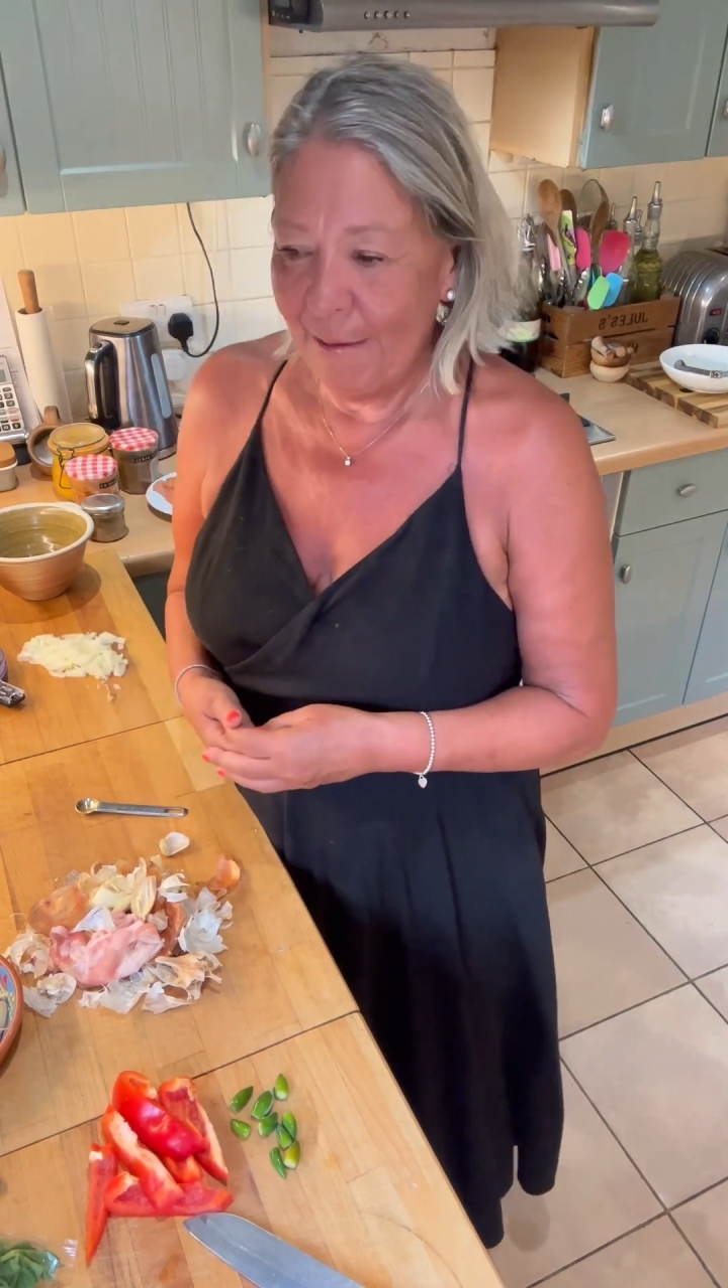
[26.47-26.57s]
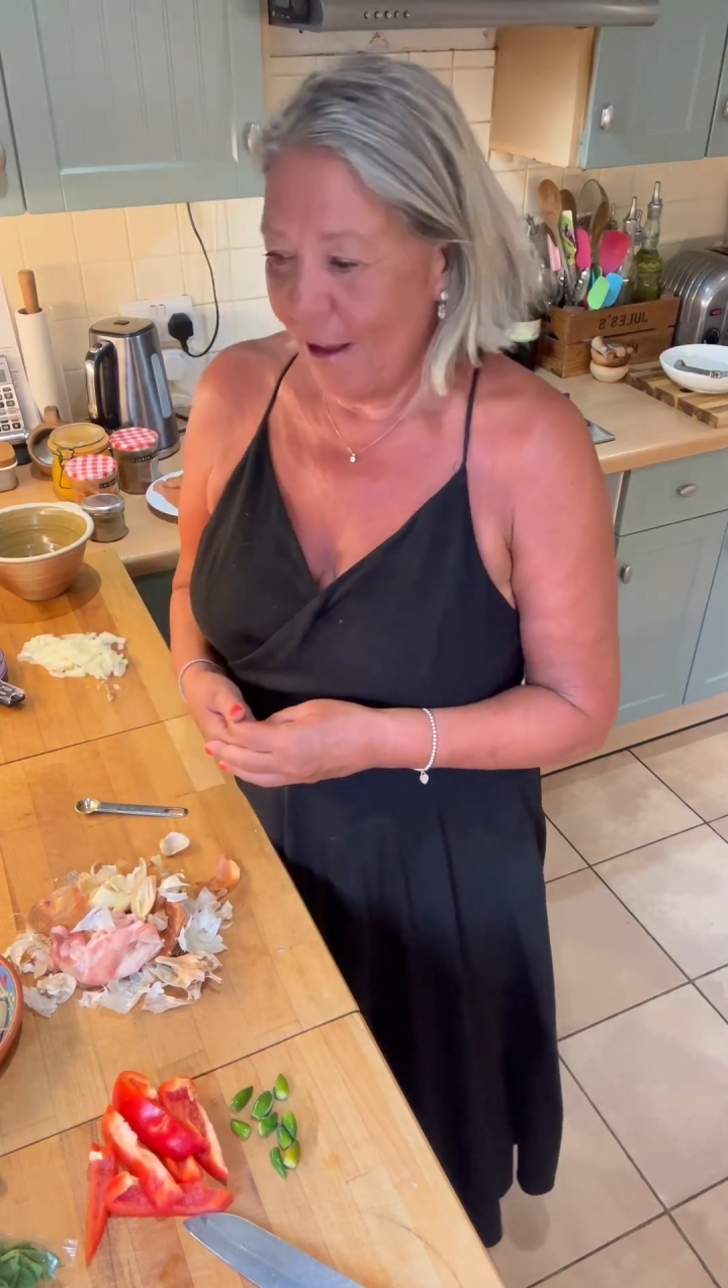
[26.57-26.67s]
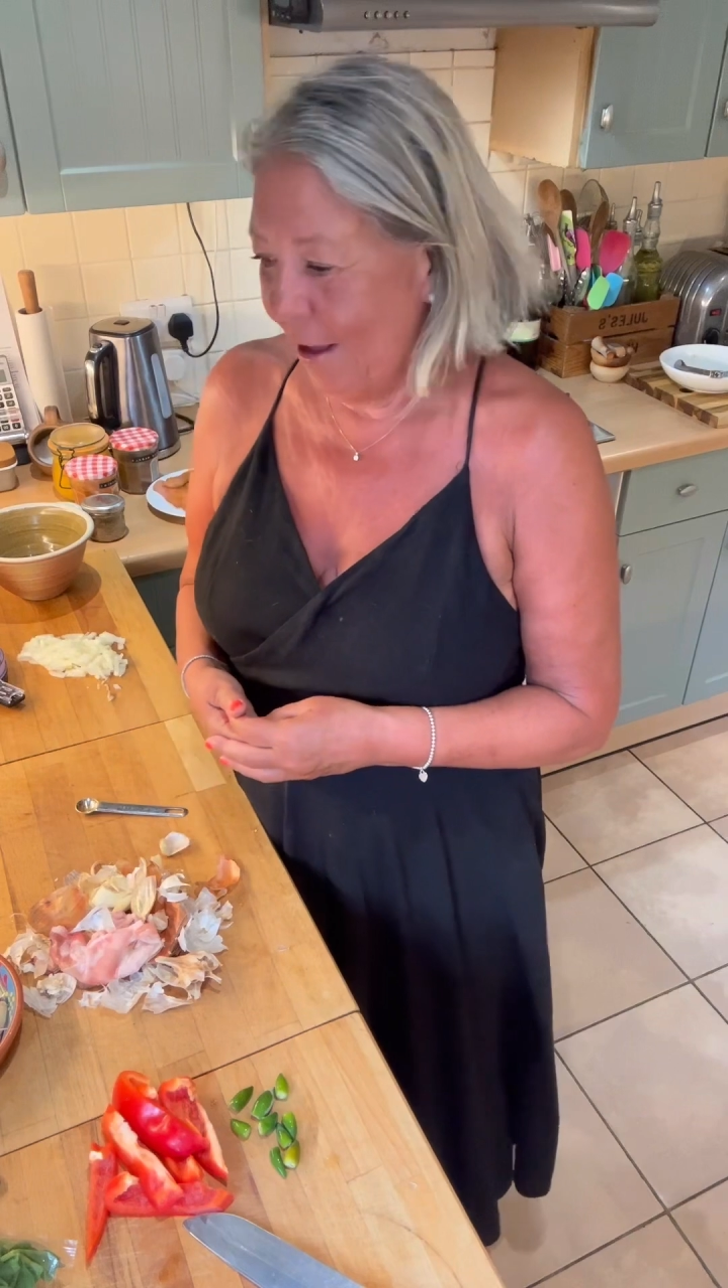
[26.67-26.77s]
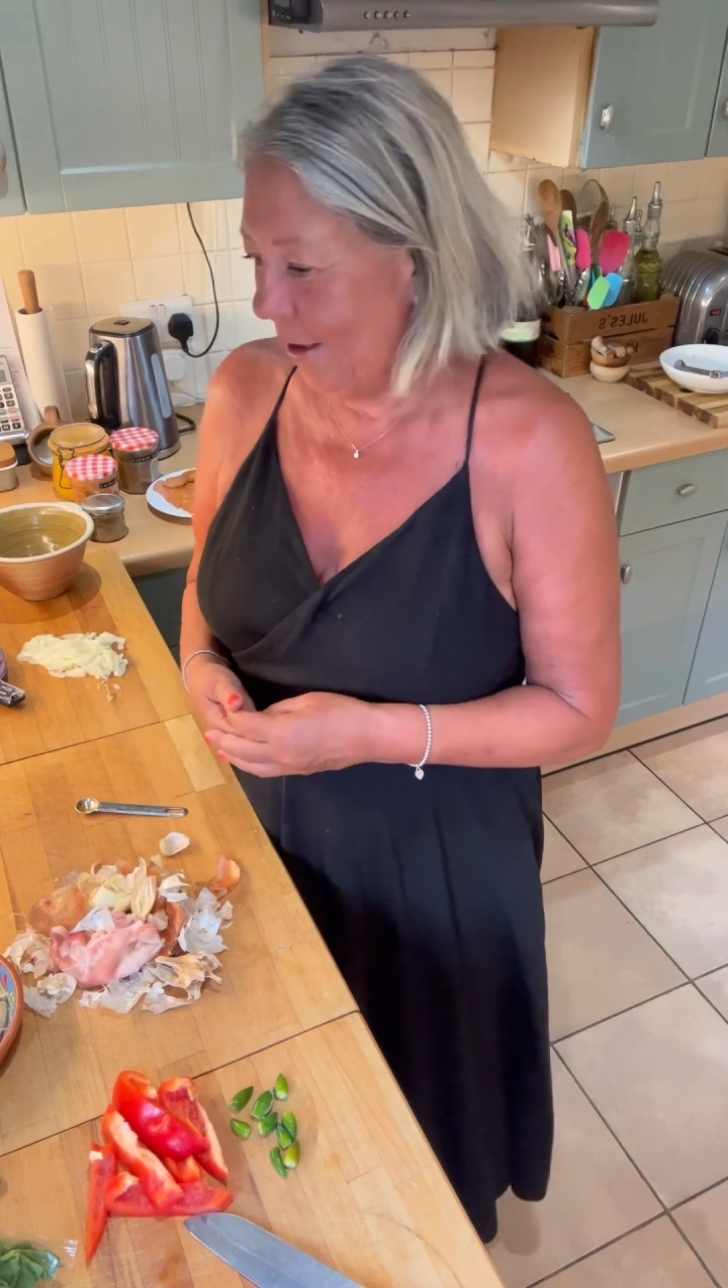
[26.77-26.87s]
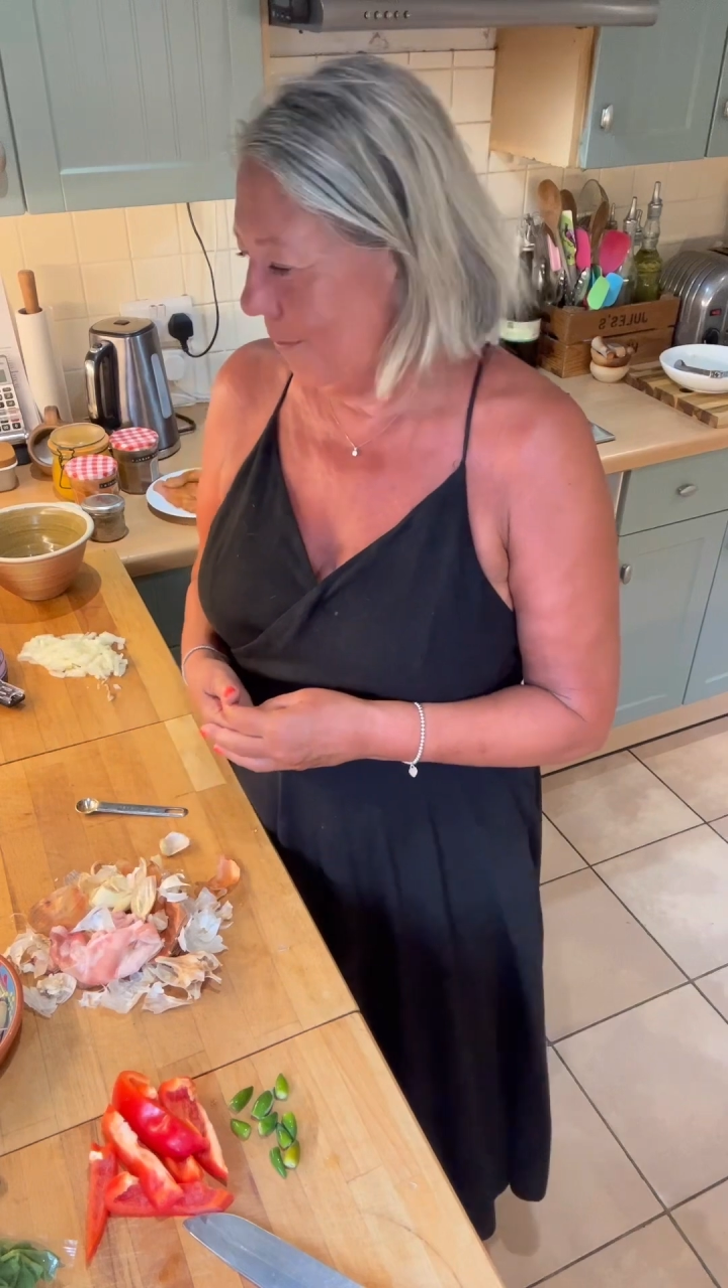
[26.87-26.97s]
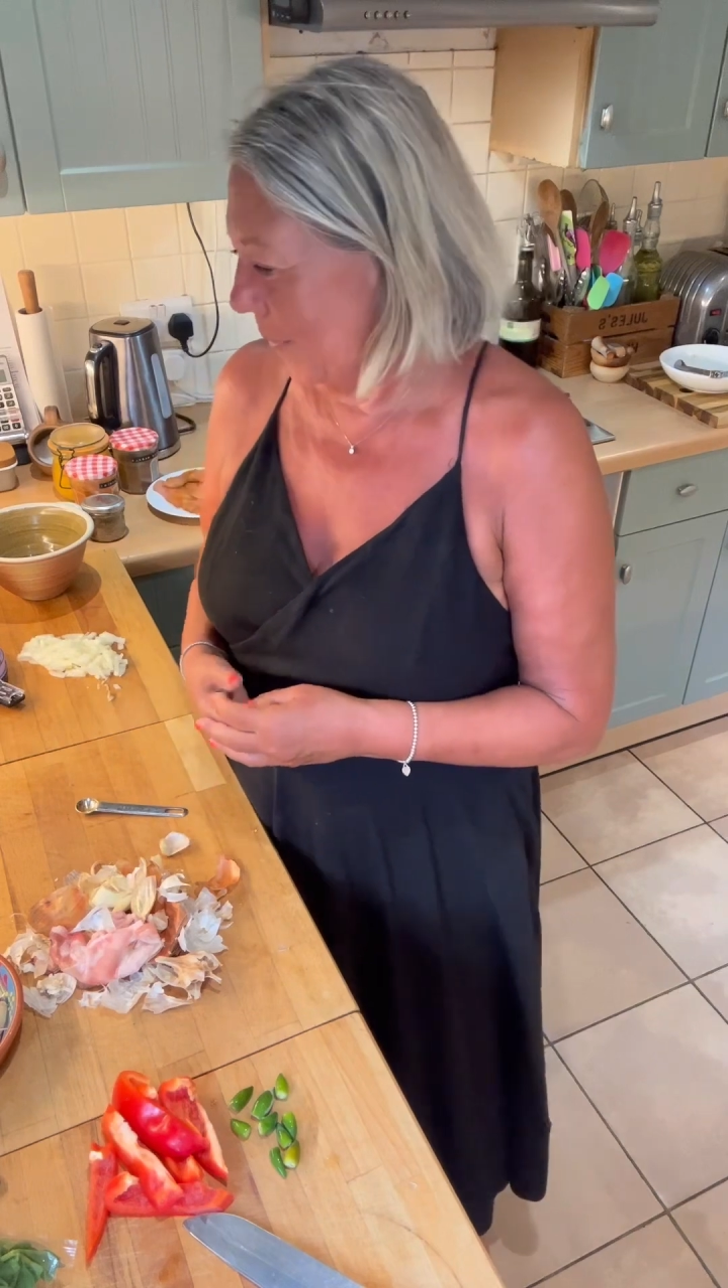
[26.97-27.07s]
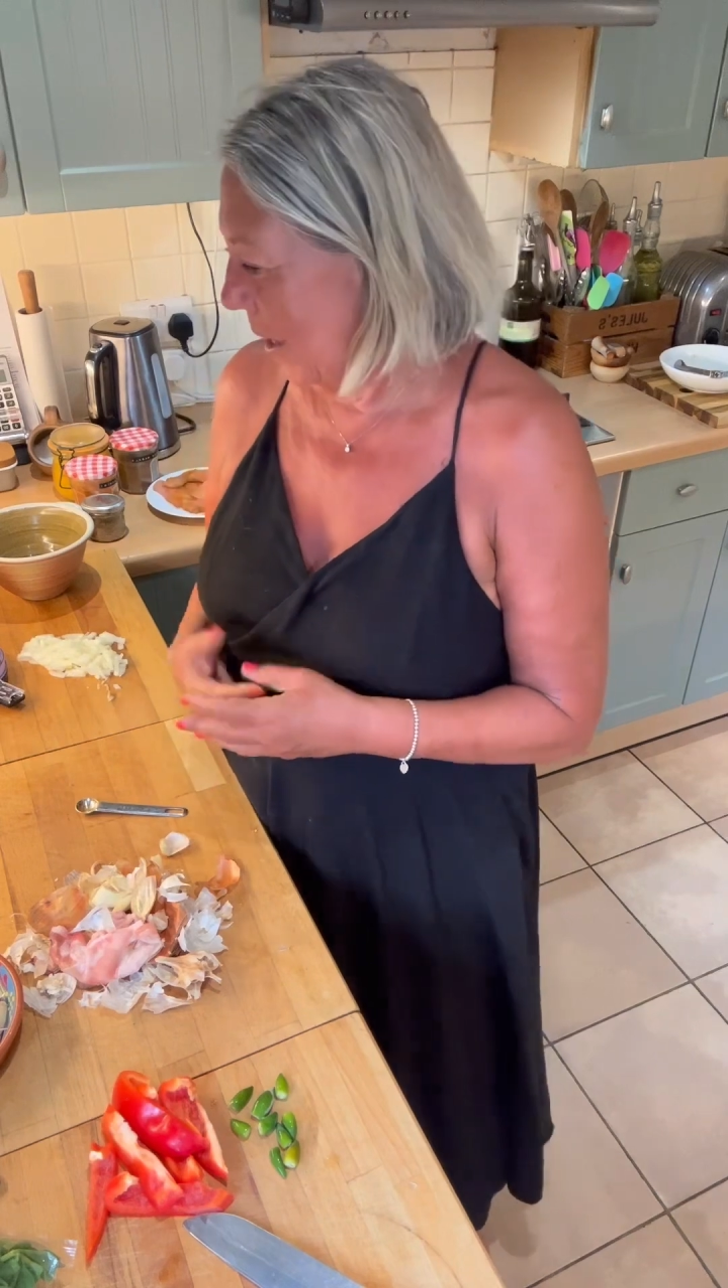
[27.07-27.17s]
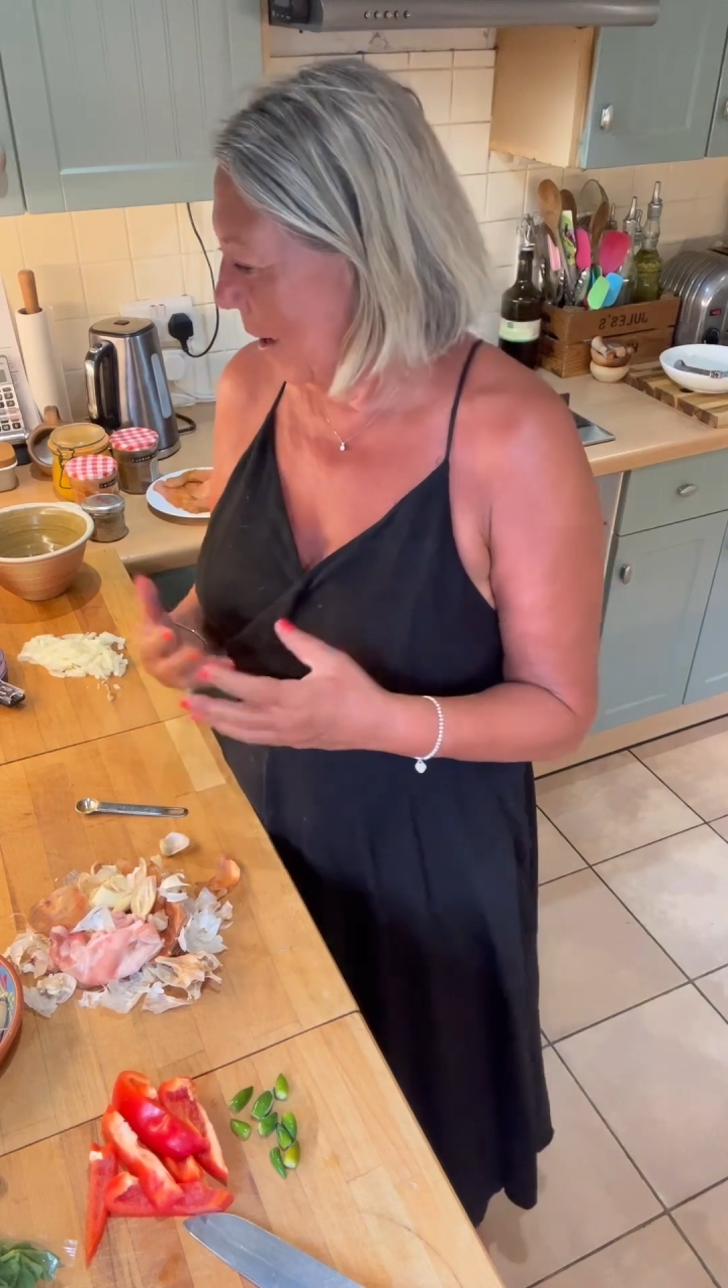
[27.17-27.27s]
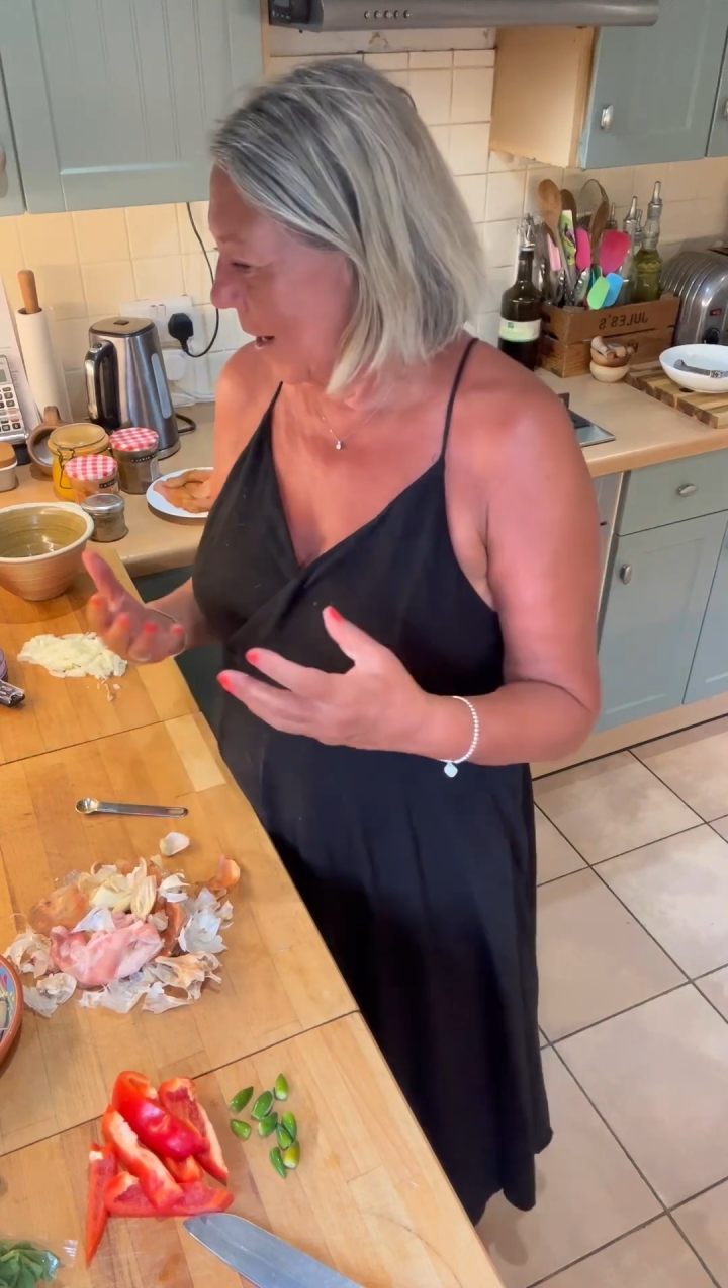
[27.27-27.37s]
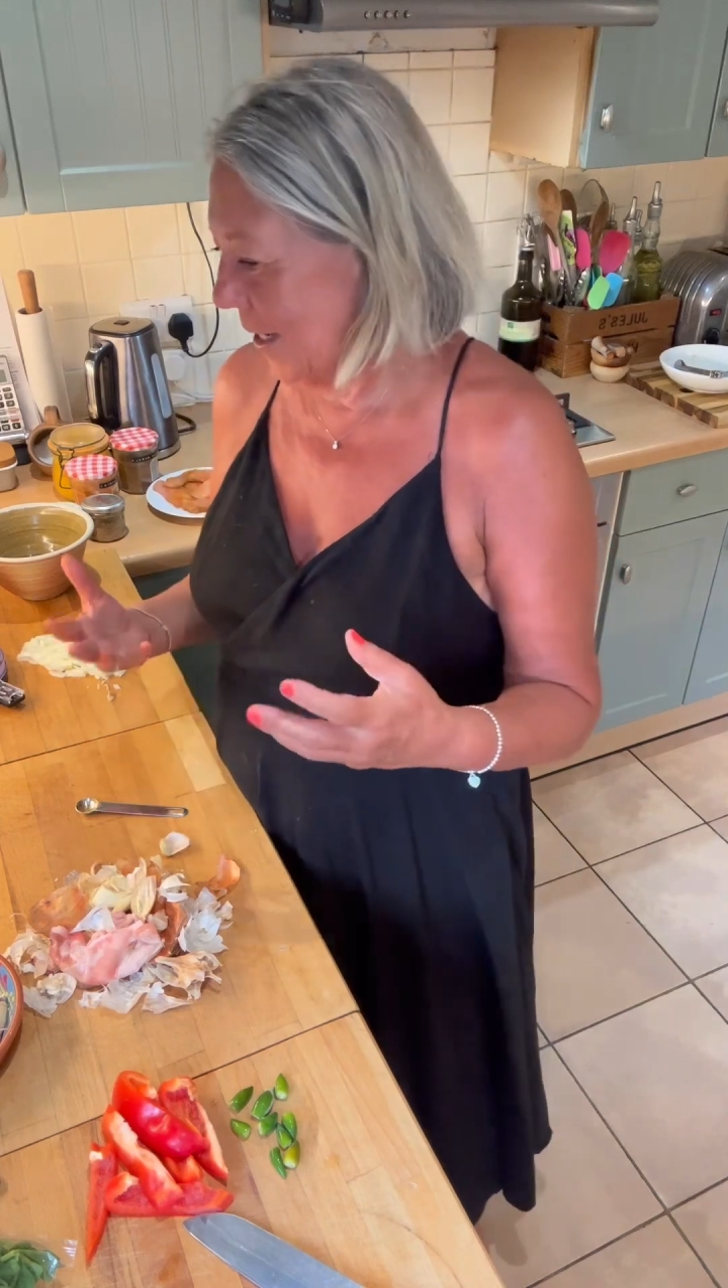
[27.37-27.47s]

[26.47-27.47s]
I